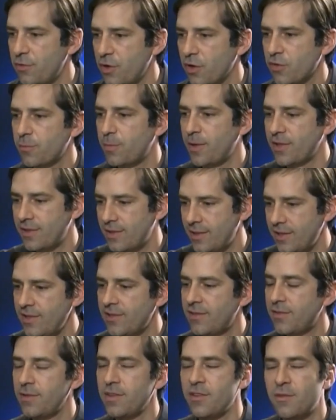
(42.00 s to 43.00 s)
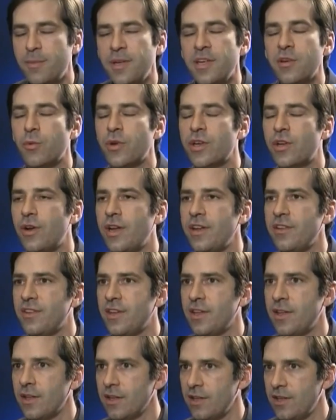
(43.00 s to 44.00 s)
behaviors, but it's being
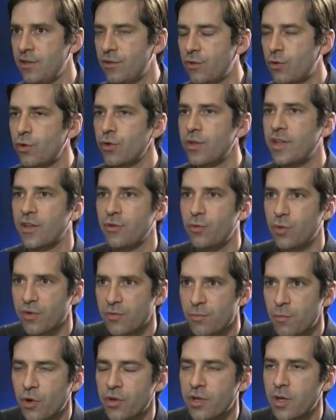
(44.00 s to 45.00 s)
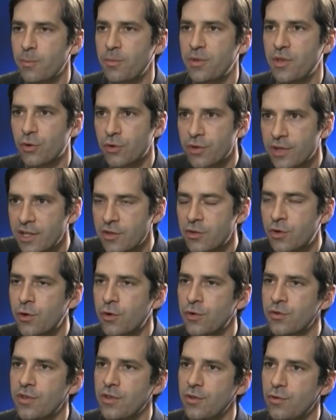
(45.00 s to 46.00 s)
regulated. It's good that you have more capital
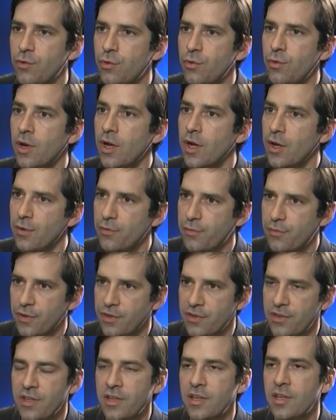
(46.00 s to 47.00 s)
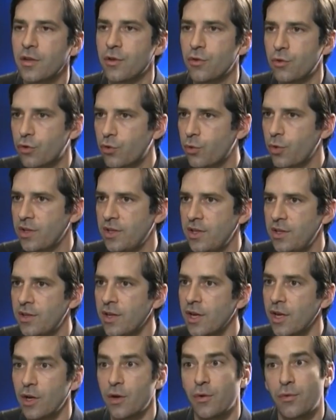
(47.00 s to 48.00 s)
that goes into funding the
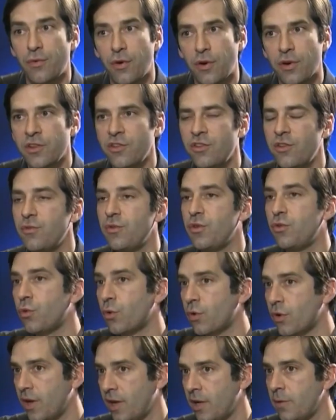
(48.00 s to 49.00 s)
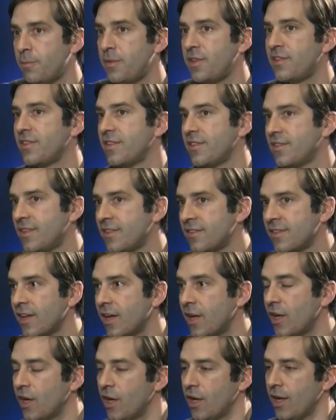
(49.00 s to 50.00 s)
credit for individual and
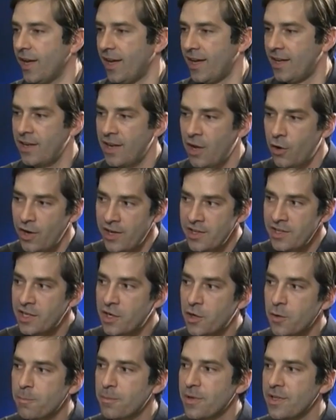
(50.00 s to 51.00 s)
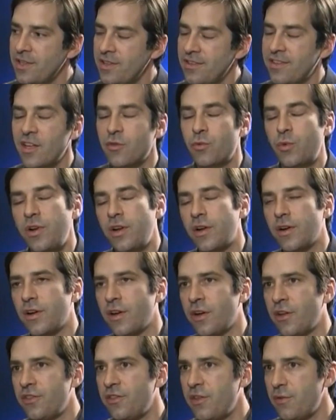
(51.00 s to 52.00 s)
businesses. And now any companies that
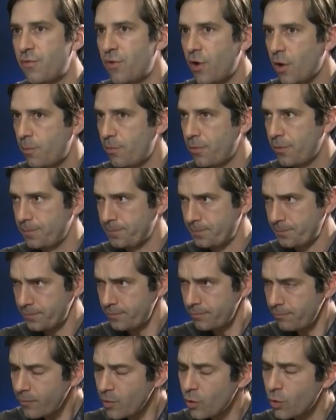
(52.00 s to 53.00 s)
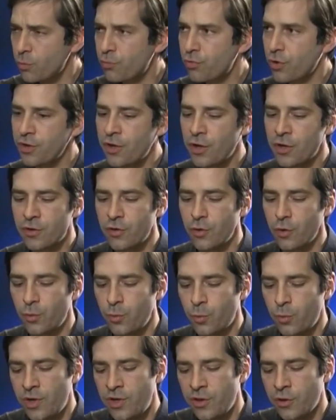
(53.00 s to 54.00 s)
will develop a product
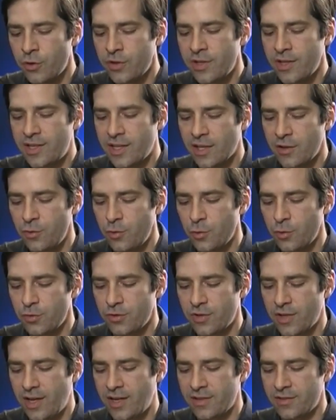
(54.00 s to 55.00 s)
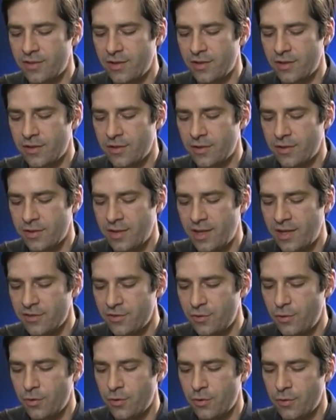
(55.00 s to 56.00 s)
will know they can use as the
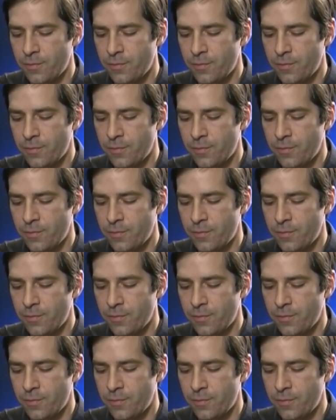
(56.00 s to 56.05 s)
